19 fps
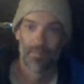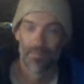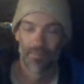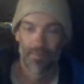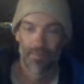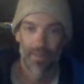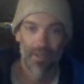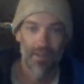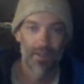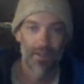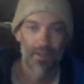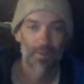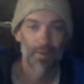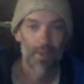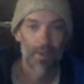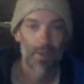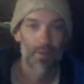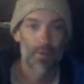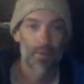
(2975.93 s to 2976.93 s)
I love when they
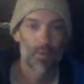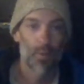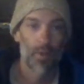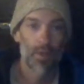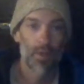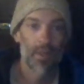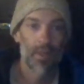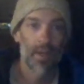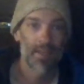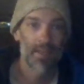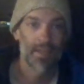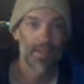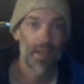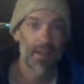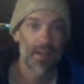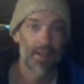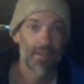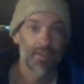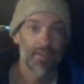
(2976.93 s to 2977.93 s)
use words like
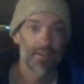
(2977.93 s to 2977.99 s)
science.